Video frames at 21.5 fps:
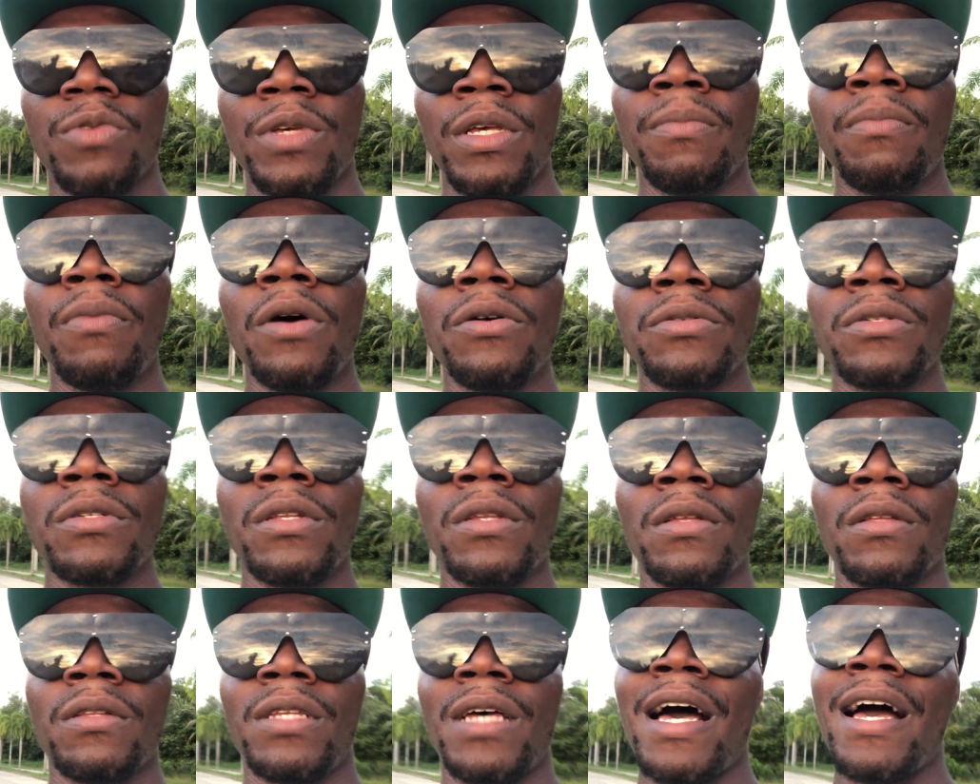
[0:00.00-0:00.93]
we most of
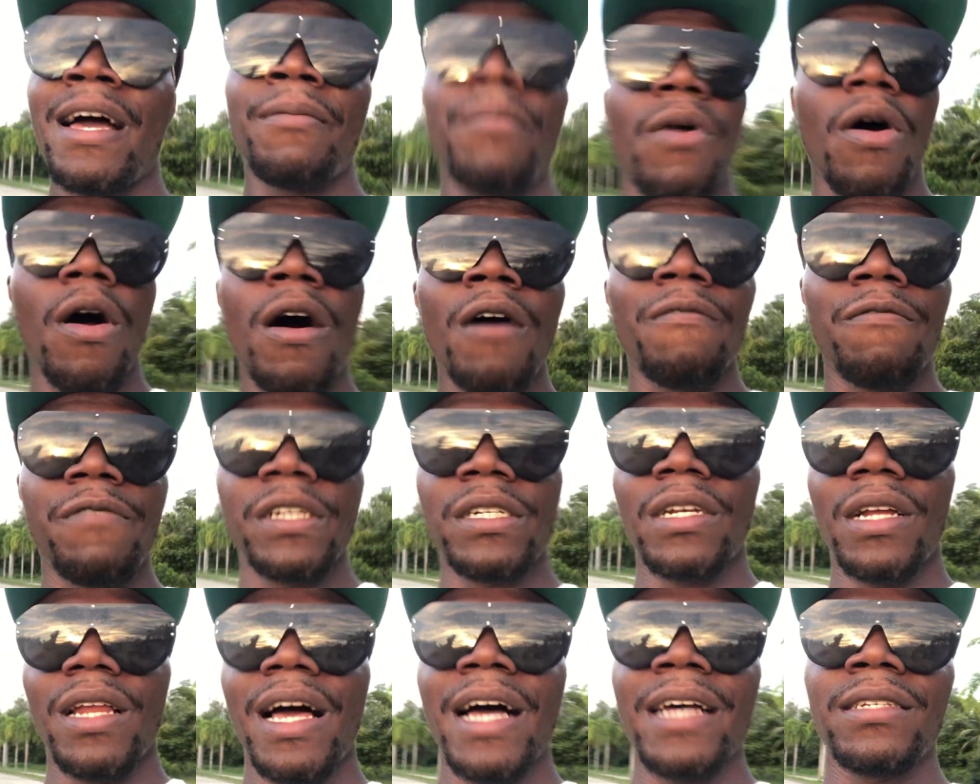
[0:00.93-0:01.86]
the time are
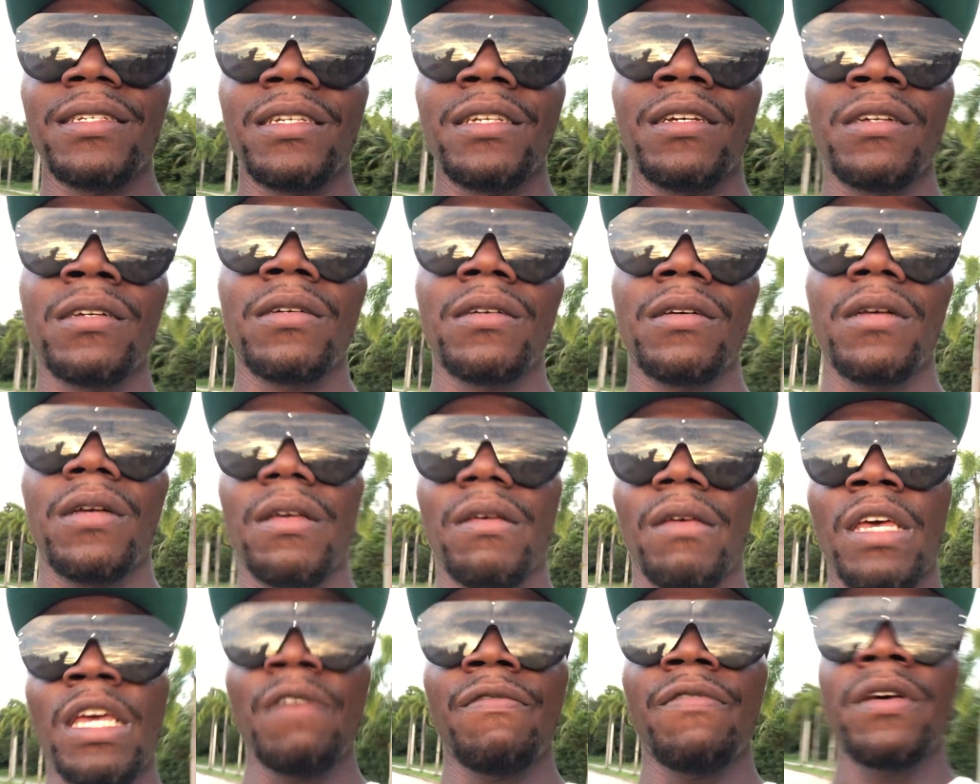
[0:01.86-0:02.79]
visualizing.
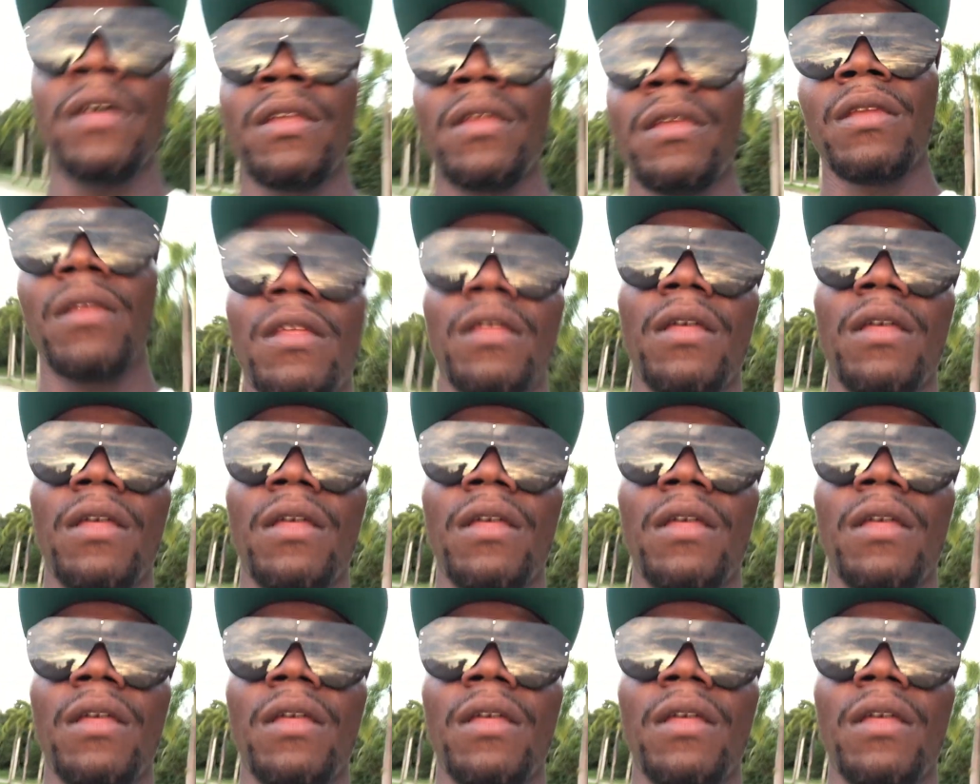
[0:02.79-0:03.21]
Even